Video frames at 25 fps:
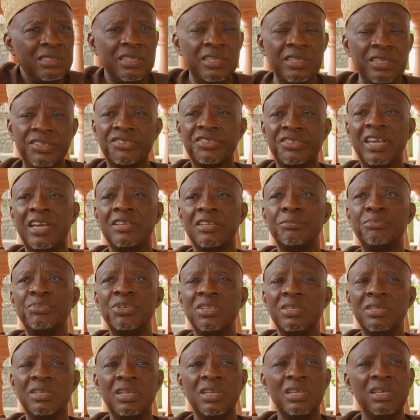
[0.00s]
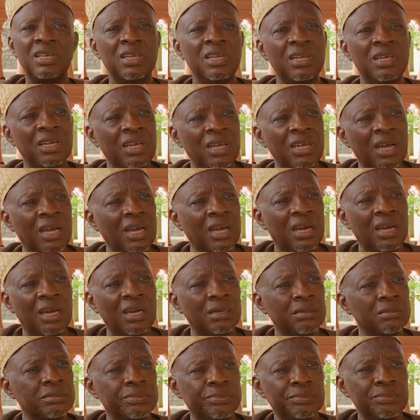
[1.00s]
inside me
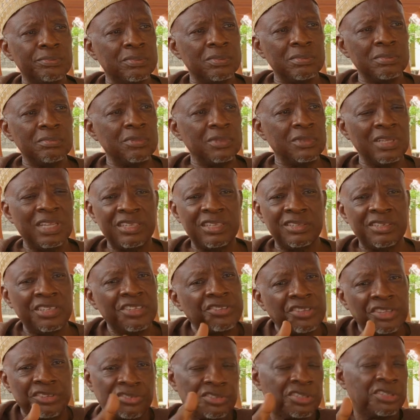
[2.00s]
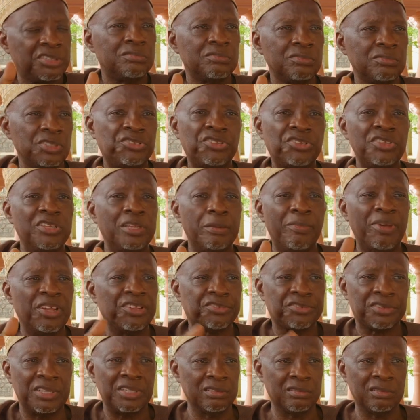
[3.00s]
that this is the
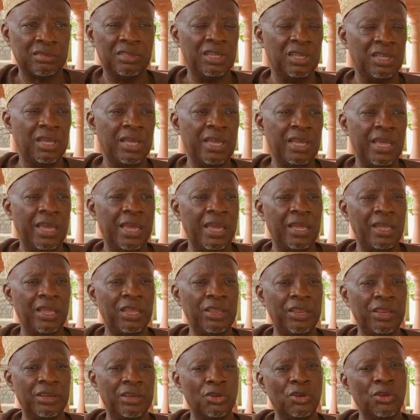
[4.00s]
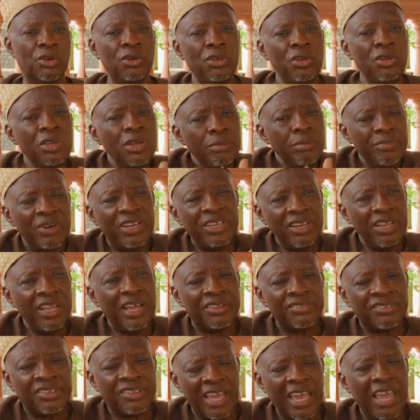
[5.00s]
best thing. You know, nobody
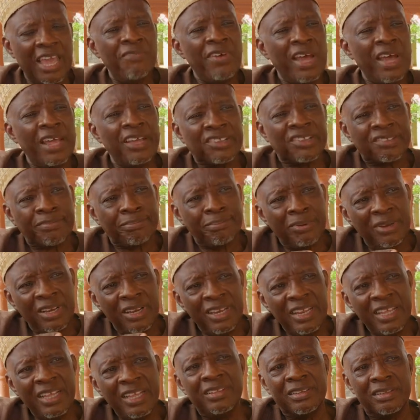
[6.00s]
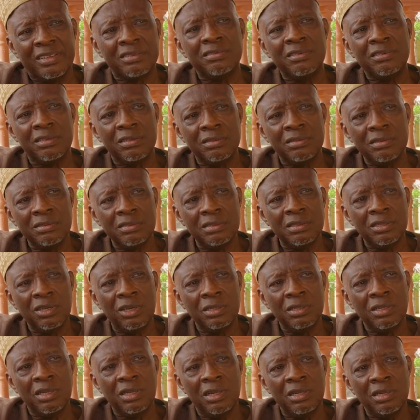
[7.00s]
has ever explained
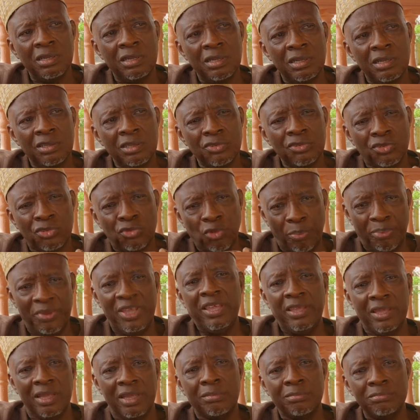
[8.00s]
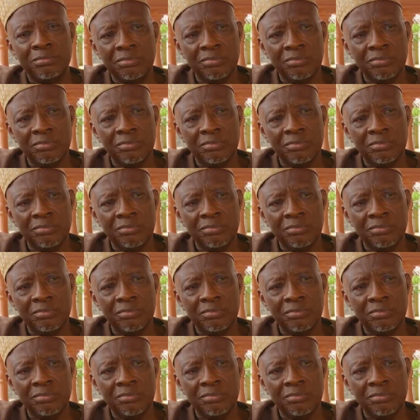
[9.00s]
to me